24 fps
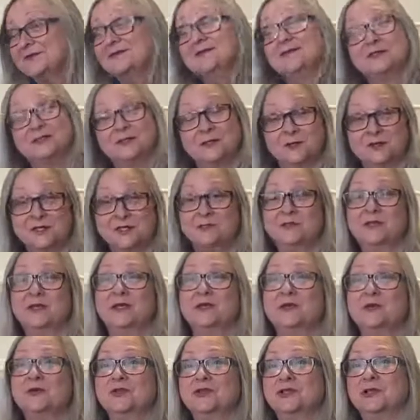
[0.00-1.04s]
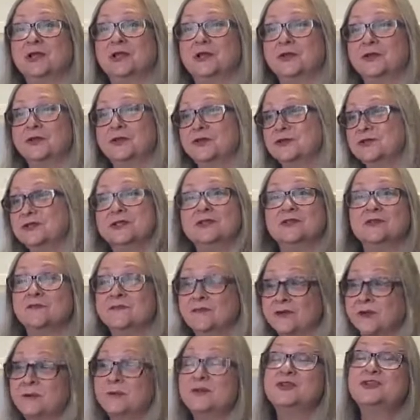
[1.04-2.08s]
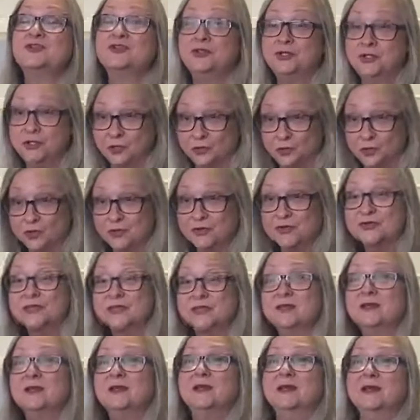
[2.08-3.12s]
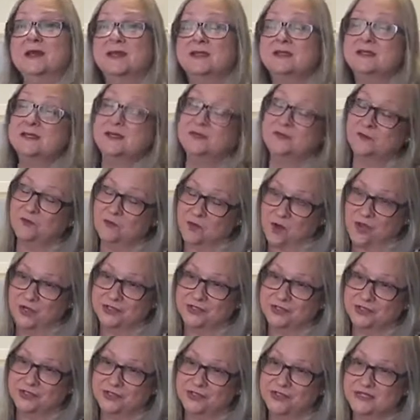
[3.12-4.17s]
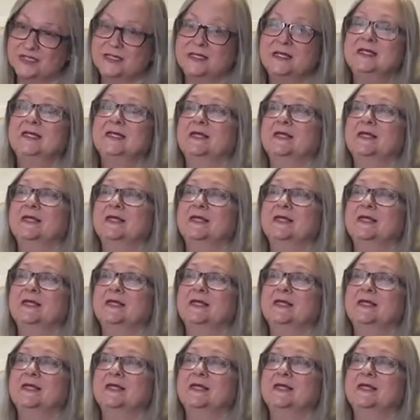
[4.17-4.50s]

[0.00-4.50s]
so to speak, which a lot of nurses are very much doers instead of watchers,